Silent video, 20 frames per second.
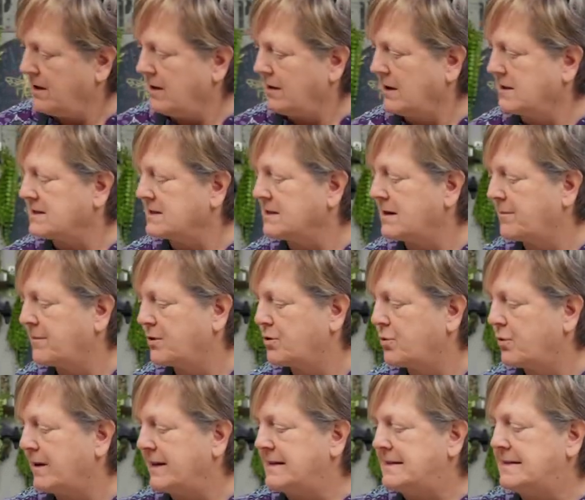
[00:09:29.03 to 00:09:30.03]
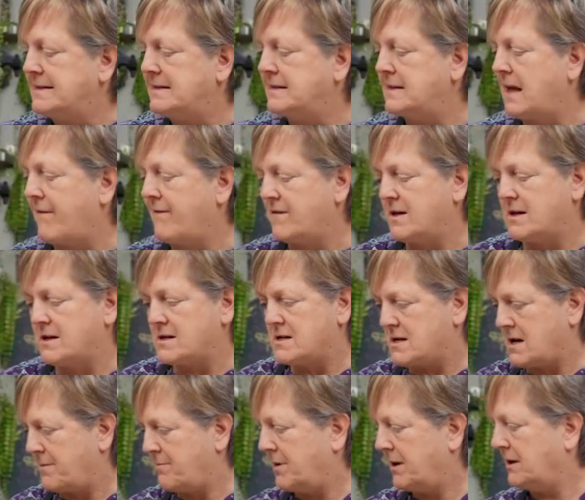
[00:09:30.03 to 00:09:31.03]
That's number
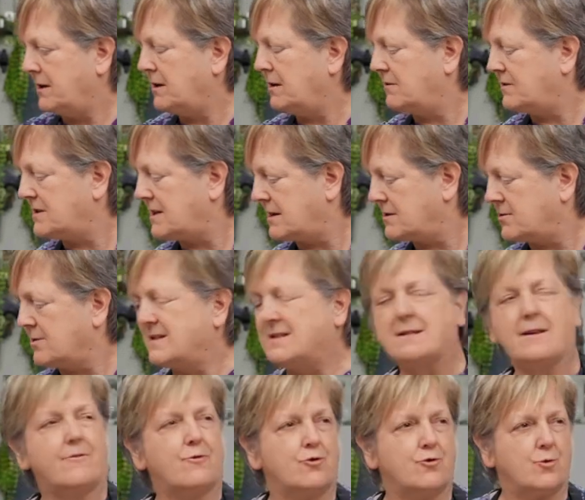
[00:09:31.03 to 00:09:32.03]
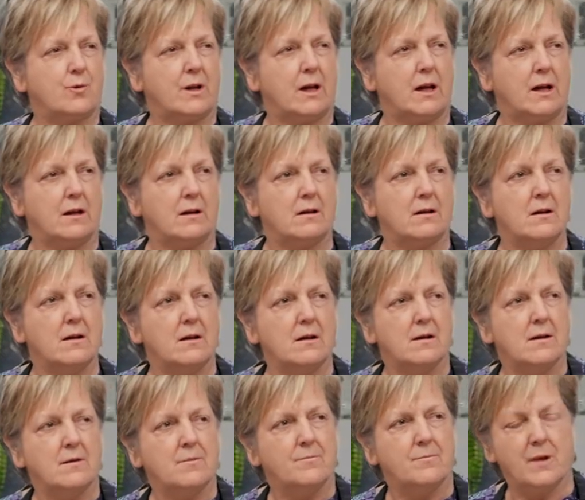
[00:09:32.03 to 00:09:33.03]
27, I believe. Is that 27 or 28?
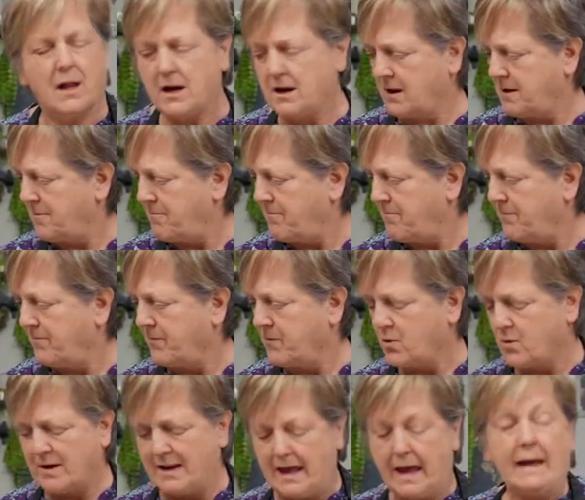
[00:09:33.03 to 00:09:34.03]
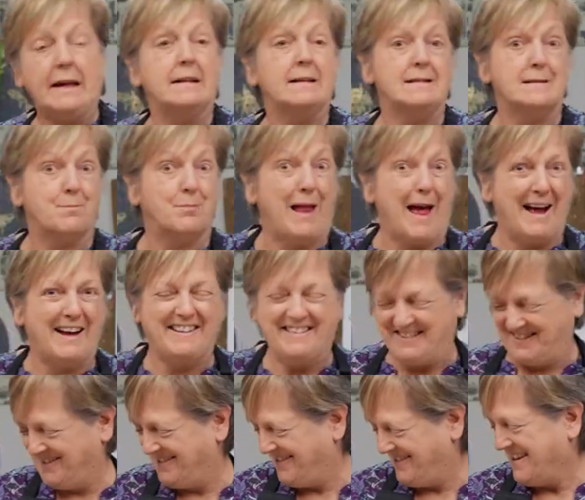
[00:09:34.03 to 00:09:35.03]
Black. 28 is black.
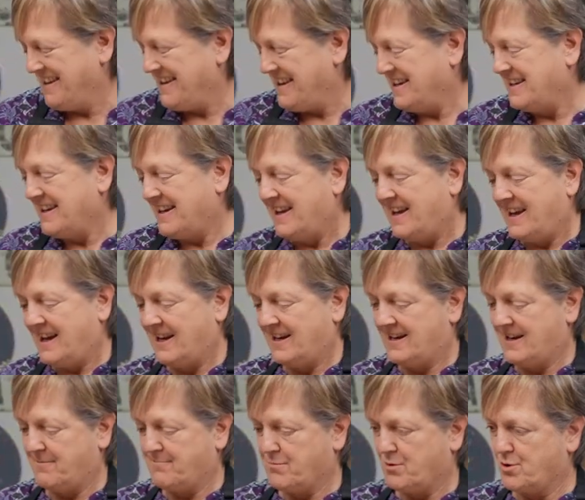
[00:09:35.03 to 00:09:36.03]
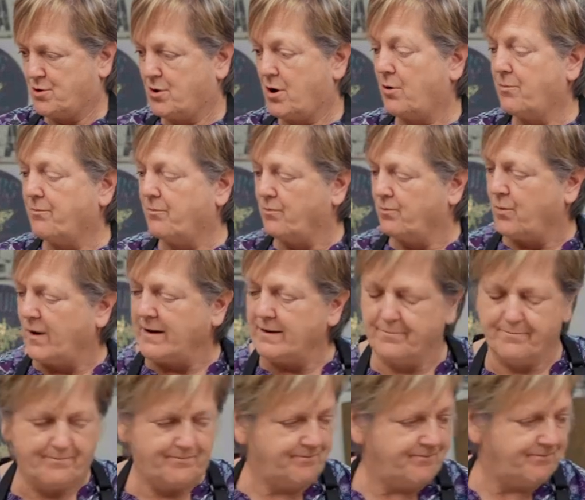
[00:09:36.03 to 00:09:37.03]
And number, oh, white.